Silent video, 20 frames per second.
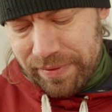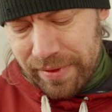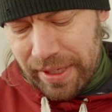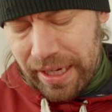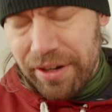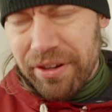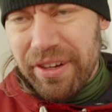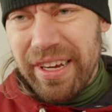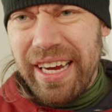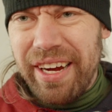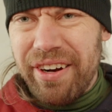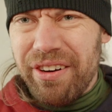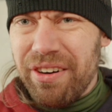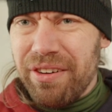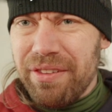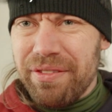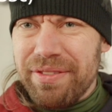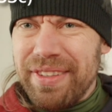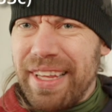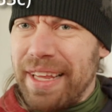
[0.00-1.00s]
I don't
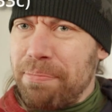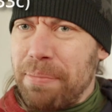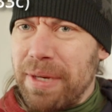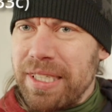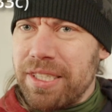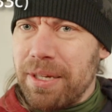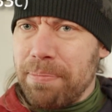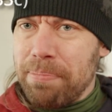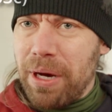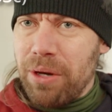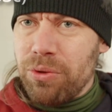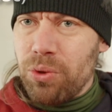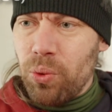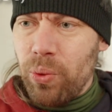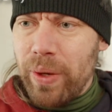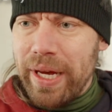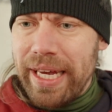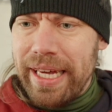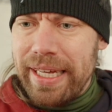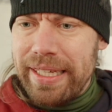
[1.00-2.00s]
care that much about the
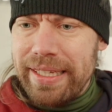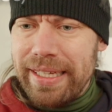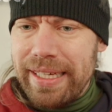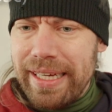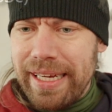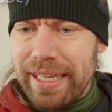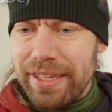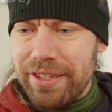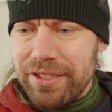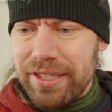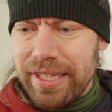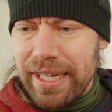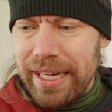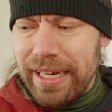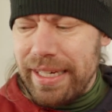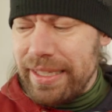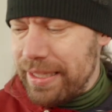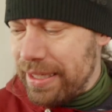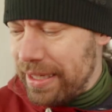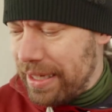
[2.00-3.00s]
weight and the
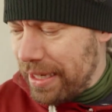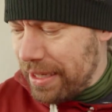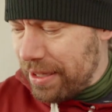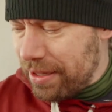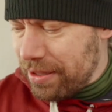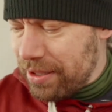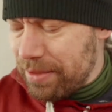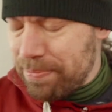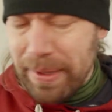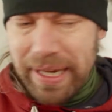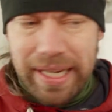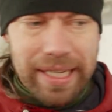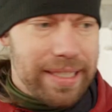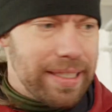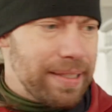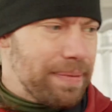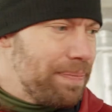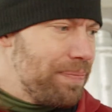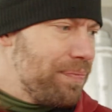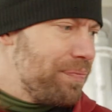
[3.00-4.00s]
size and the
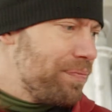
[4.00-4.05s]
space.